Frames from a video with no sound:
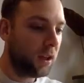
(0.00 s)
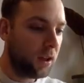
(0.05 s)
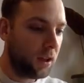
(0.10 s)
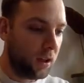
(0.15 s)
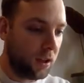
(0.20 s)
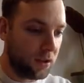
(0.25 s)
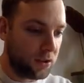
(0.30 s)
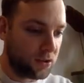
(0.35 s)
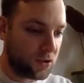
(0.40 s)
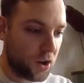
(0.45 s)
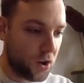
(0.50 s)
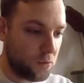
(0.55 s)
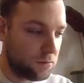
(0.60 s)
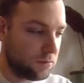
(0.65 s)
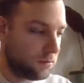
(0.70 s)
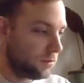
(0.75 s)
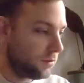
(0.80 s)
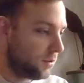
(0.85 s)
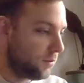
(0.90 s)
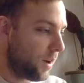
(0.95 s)

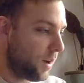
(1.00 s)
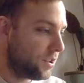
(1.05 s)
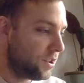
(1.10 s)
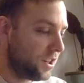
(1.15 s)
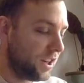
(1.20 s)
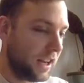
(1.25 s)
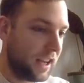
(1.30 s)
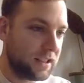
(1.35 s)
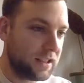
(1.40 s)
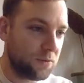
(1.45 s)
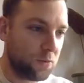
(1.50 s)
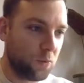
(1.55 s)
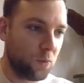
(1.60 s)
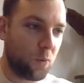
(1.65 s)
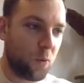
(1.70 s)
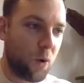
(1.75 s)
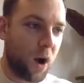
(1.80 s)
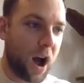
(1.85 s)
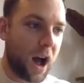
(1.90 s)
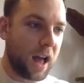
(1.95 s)
So the question is,
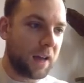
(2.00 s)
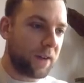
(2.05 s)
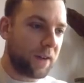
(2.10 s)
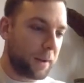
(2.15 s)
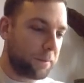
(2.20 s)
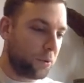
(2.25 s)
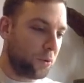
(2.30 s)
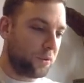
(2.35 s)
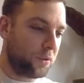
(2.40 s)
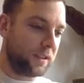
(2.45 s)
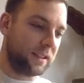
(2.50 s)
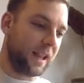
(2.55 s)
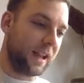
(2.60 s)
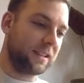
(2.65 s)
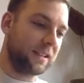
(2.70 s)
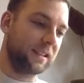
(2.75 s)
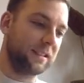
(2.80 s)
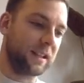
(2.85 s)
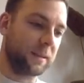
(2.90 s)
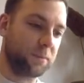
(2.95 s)
why have I put this
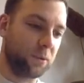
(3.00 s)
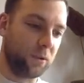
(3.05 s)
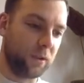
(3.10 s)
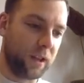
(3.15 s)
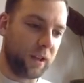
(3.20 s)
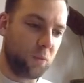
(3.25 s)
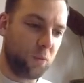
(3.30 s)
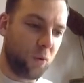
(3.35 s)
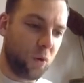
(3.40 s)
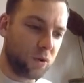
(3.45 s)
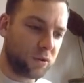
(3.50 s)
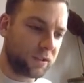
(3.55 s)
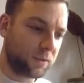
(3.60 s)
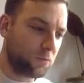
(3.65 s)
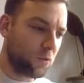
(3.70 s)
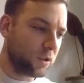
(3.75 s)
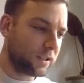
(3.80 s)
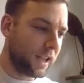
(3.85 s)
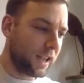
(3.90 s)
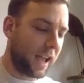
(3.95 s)
next example on there?
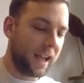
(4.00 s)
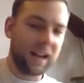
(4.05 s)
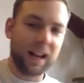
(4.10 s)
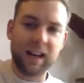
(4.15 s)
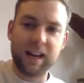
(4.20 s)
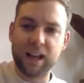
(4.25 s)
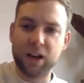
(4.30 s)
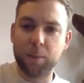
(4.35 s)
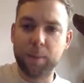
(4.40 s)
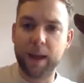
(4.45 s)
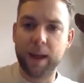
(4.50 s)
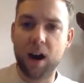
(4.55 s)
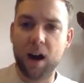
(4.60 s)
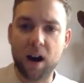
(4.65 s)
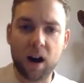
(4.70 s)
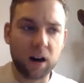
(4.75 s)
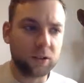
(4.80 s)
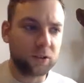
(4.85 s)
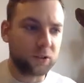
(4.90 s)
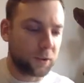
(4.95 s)
What's getting a little bit
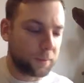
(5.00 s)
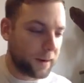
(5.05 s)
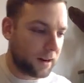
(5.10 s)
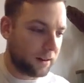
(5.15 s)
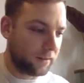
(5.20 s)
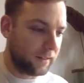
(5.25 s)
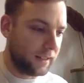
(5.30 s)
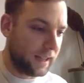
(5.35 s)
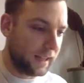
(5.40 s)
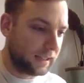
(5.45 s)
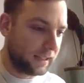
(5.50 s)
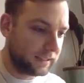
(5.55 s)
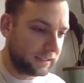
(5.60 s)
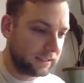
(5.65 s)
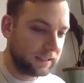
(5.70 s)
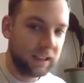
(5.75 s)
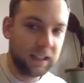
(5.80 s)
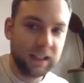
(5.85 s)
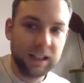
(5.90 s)
harder about this?